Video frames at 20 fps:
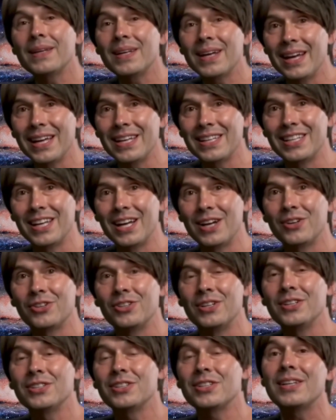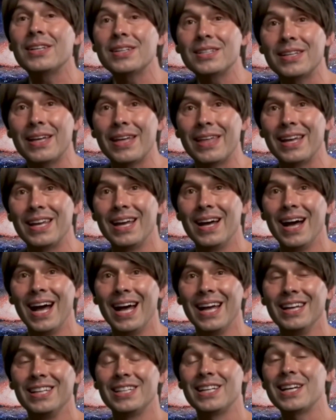It tells us that the
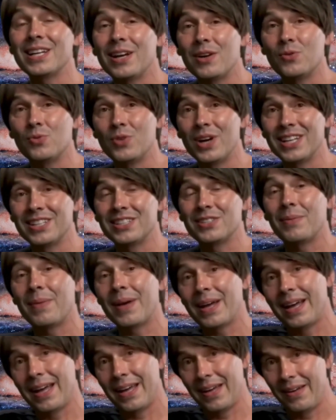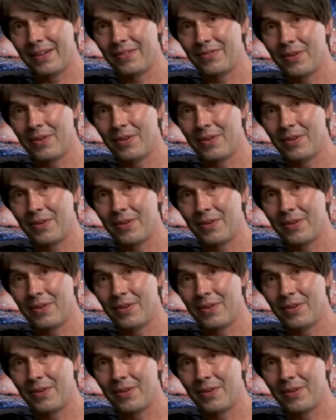galactic recipe